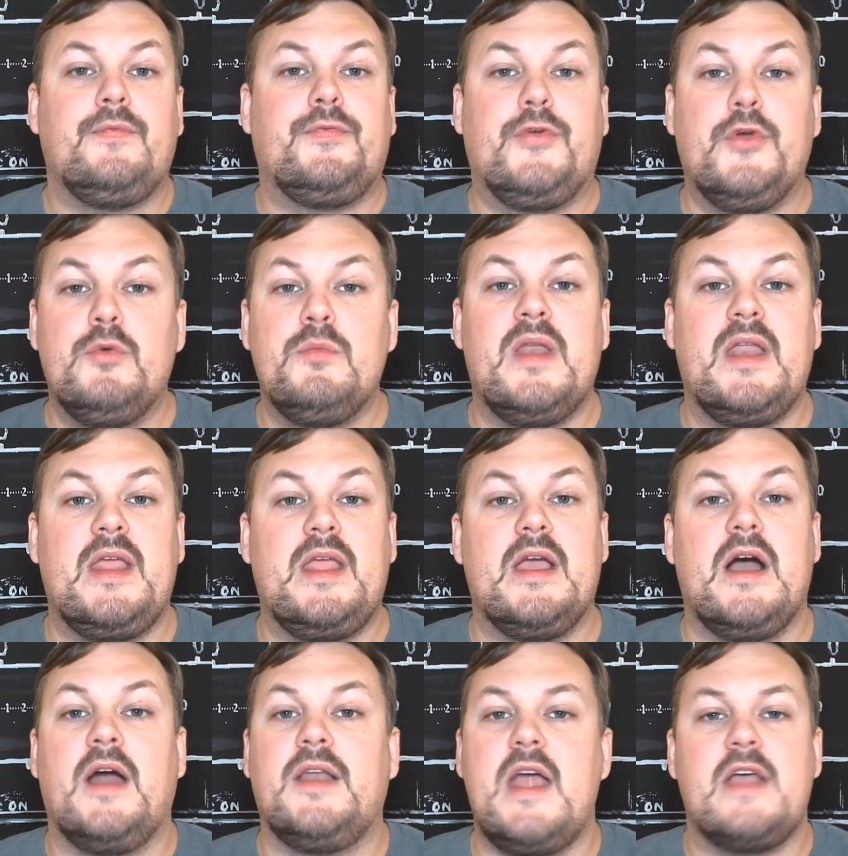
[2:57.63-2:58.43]
too many
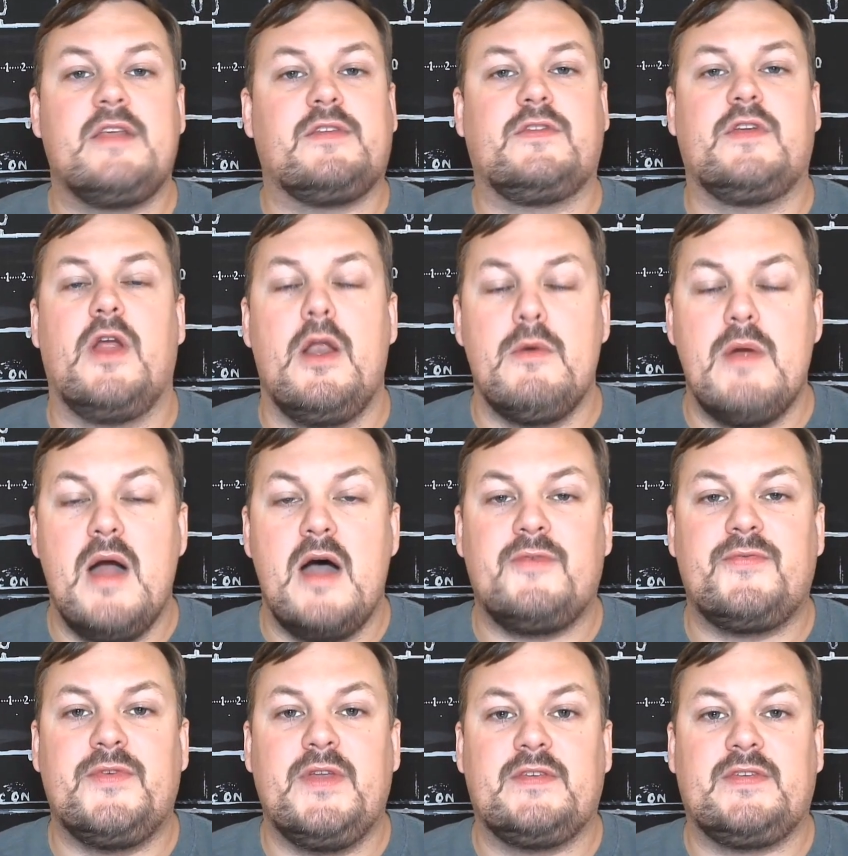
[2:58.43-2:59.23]
unnecessary
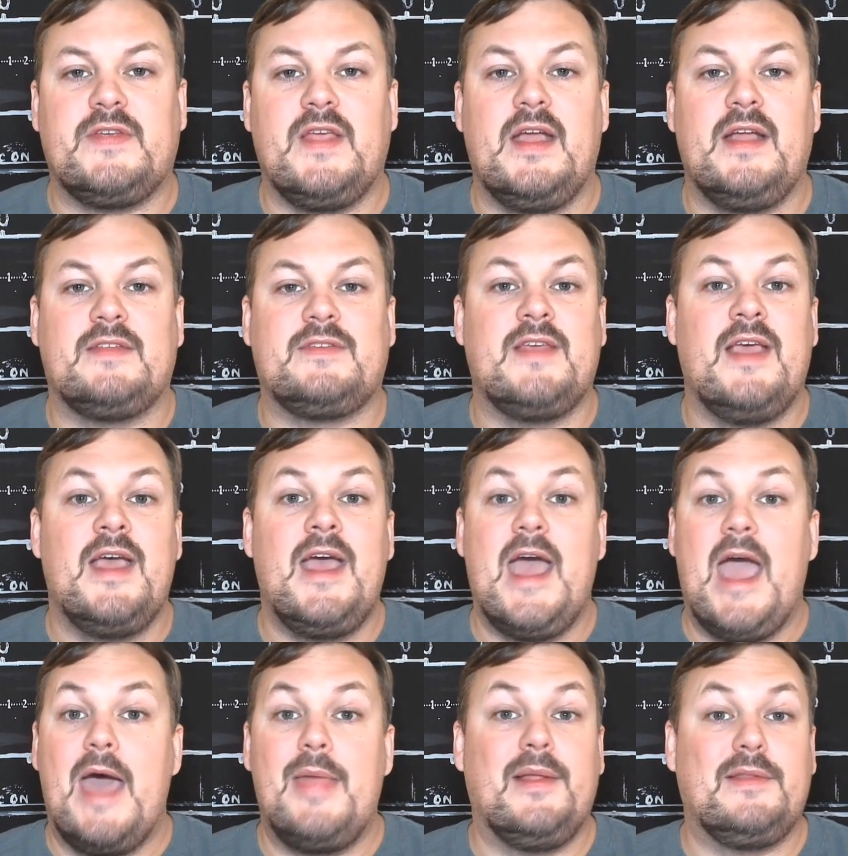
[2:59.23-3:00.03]
roughness hits,
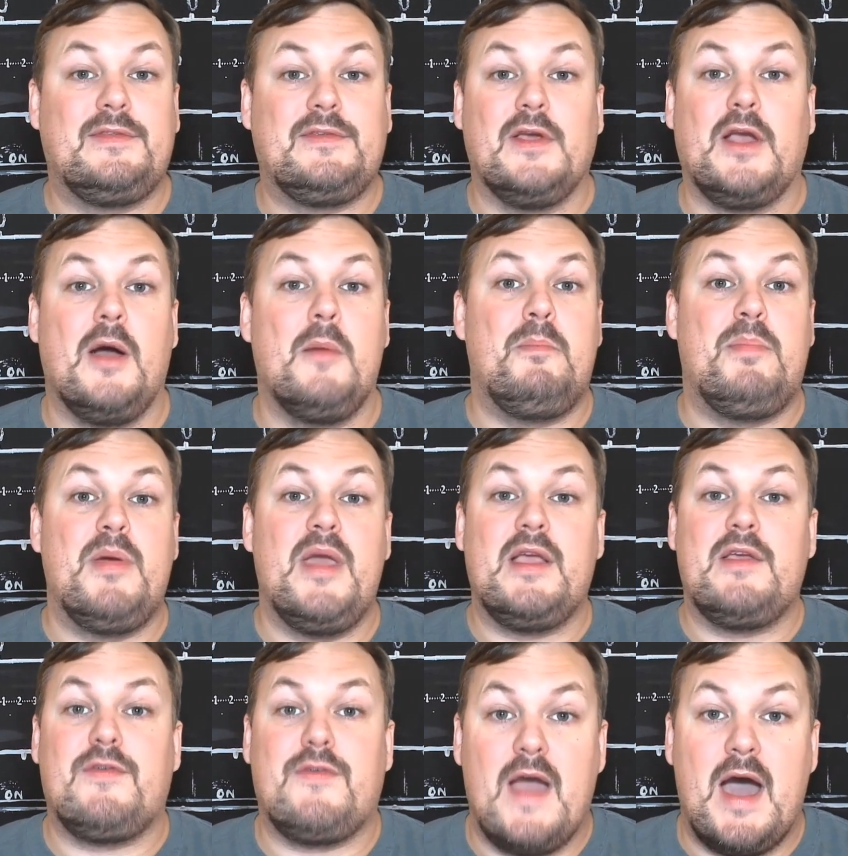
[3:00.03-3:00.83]
and then took a
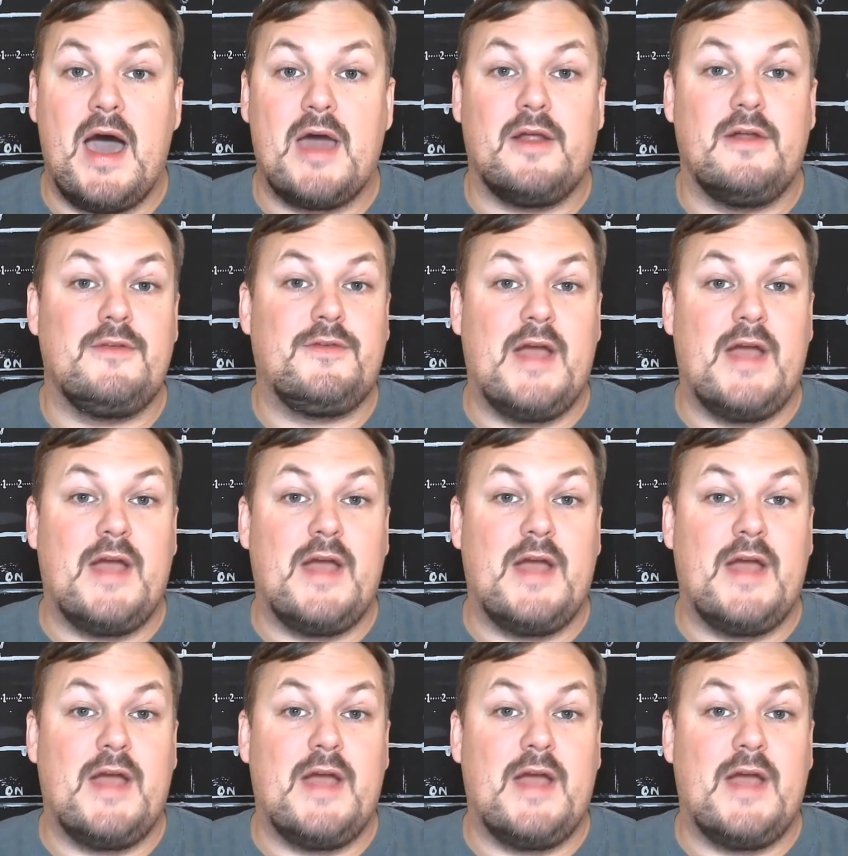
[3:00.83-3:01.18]
big shot on